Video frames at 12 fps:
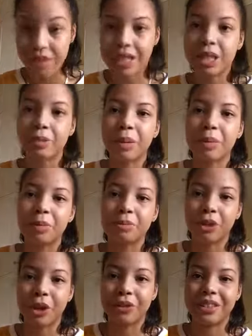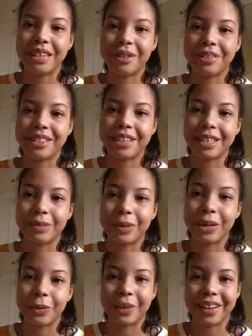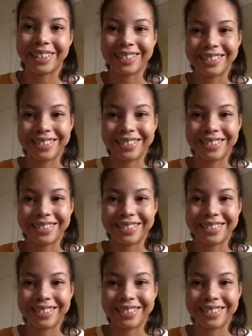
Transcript: That's my mum going downstairs, by the way.